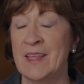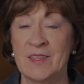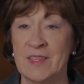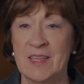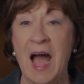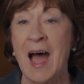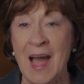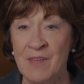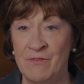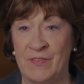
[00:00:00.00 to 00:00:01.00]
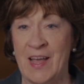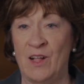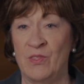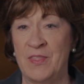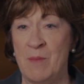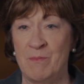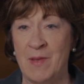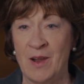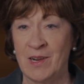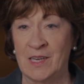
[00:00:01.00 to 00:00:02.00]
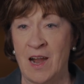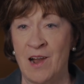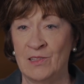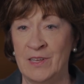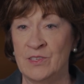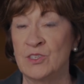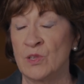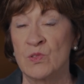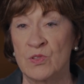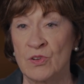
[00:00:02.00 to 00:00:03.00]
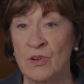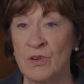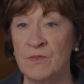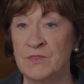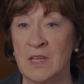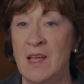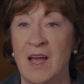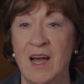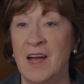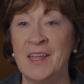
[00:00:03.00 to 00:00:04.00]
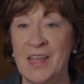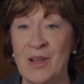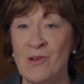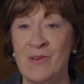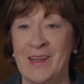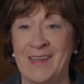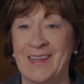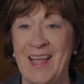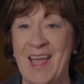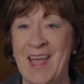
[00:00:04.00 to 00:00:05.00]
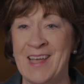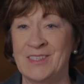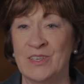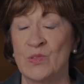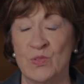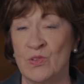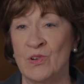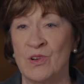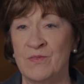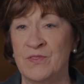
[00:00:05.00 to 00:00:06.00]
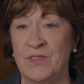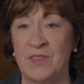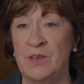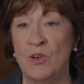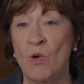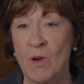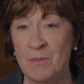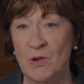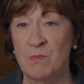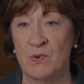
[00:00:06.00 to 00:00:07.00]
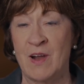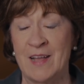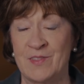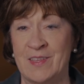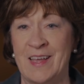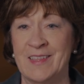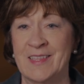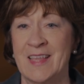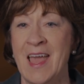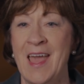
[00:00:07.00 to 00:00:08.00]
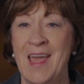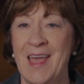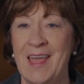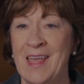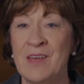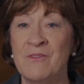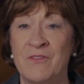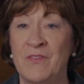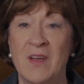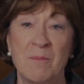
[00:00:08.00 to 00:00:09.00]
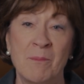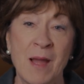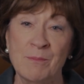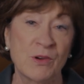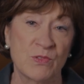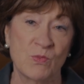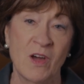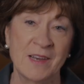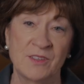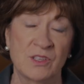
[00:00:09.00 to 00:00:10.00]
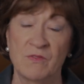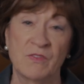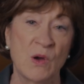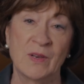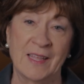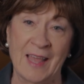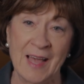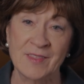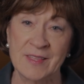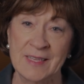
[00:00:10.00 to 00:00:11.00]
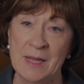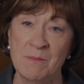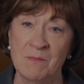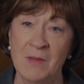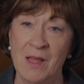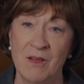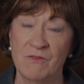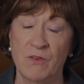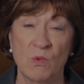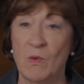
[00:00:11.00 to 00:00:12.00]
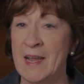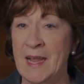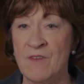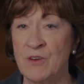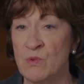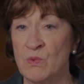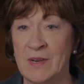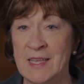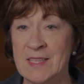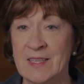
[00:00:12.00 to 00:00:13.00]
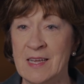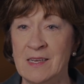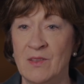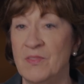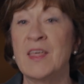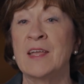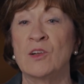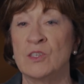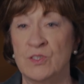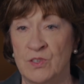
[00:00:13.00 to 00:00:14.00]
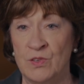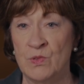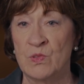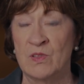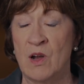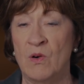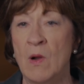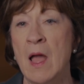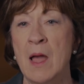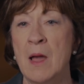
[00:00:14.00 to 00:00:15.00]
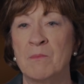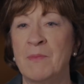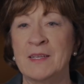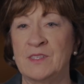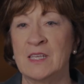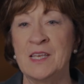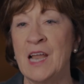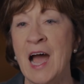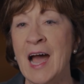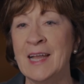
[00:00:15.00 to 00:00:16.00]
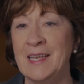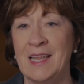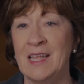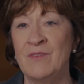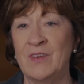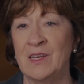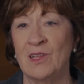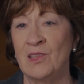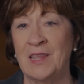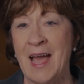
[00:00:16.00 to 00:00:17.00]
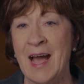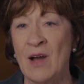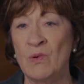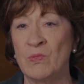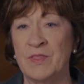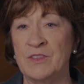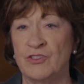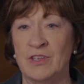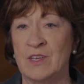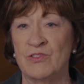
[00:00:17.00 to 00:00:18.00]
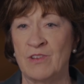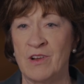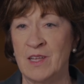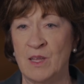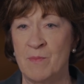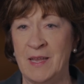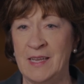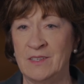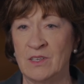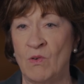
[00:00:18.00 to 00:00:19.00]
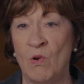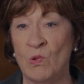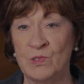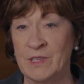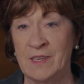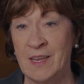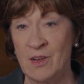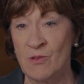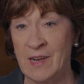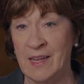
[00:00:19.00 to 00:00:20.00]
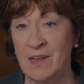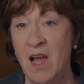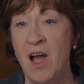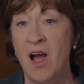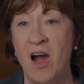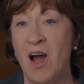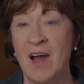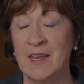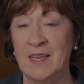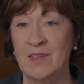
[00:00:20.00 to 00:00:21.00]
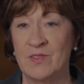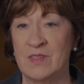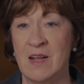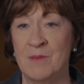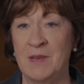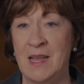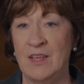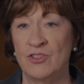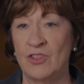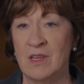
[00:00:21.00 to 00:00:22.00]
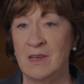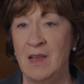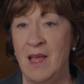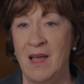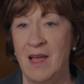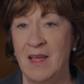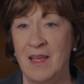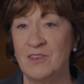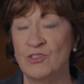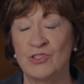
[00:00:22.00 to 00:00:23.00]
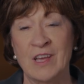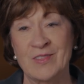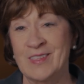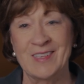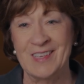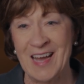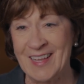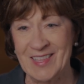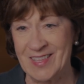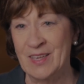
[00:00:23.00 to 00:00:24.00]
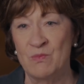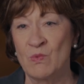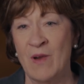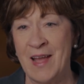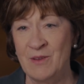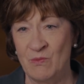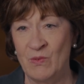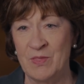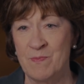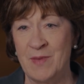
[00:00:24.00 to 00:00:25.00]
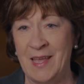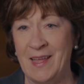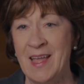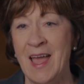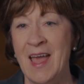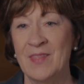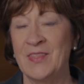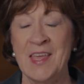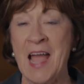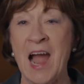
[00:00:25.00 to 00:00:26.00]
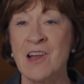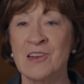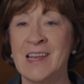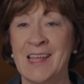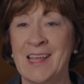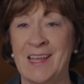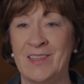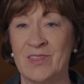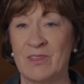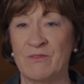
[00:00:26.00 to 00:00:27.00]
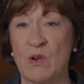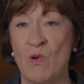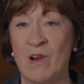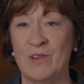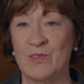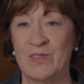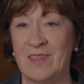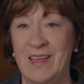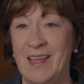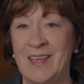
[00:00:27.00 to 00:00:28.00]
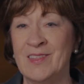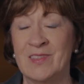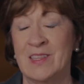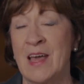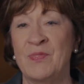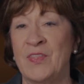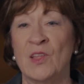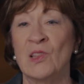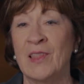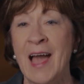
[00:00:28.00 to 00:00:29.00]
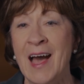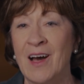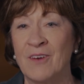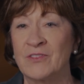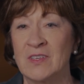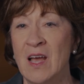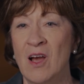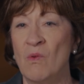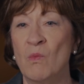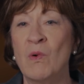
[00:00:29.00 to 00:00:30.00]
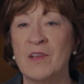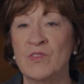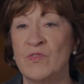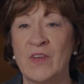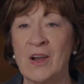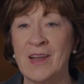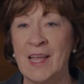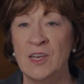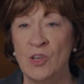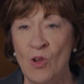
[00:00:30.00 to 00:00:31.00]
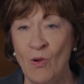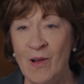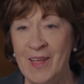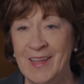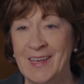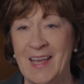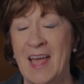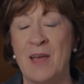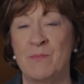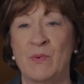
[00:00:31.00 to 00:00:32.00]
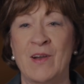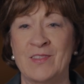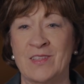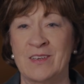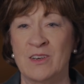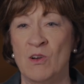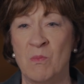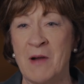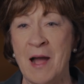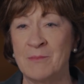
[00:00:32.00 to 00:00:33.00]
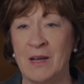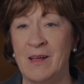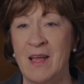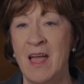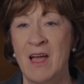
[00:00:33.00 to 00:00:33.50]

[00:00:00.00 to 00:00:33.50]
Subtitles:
is I felt that Merrick Garland deserved a hearing and deserved the normal process. If members wanted to vote against him, for whatever reason, they could do so. But to not even allow the Judiciary Committee to hold a hearing on his nomination just did not sit right with me. The irony is, of course, is that the left was very annoyed at President Obama